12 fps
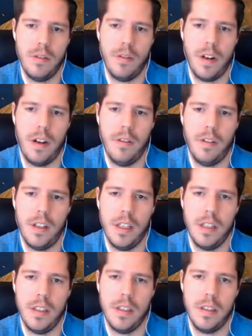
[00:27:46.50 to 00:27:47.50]
Fire
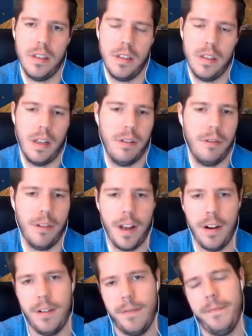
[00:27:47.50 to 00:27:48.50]
Flint, and
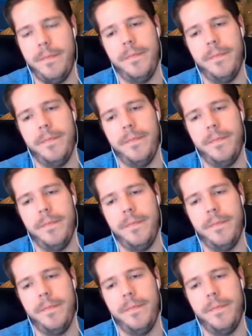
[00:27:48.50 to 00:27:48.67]
Fire.